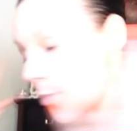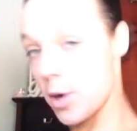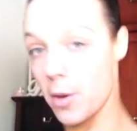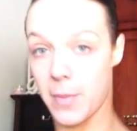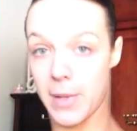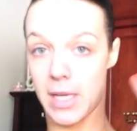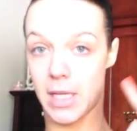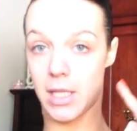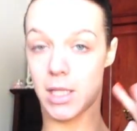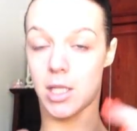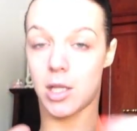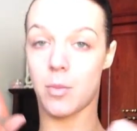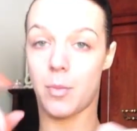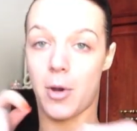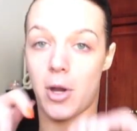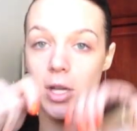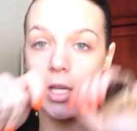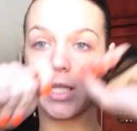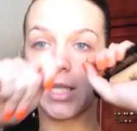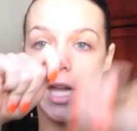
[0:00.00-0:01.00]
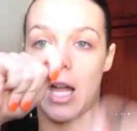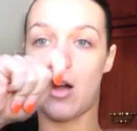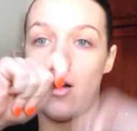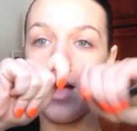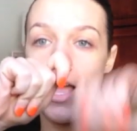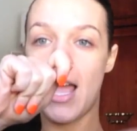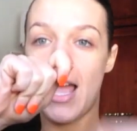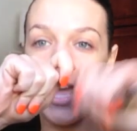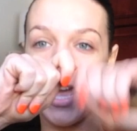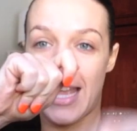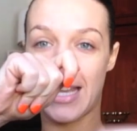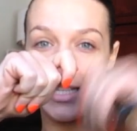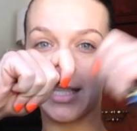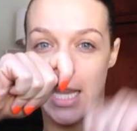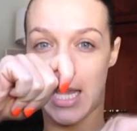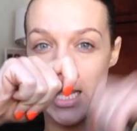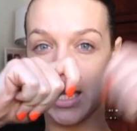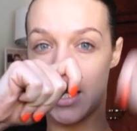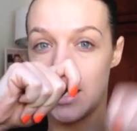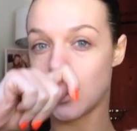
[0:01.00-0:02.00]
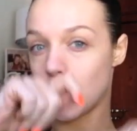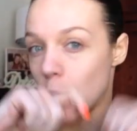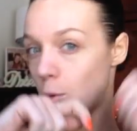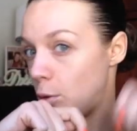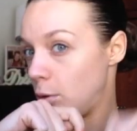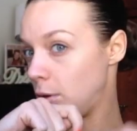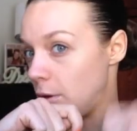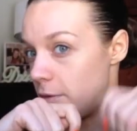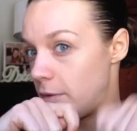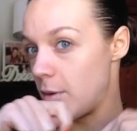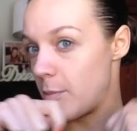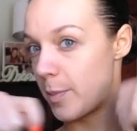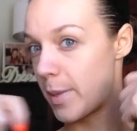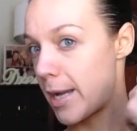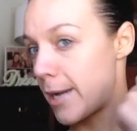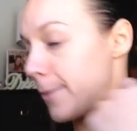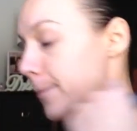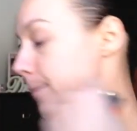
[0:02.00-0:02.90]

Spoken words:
Pop it into the ponytail and tease all of the bun,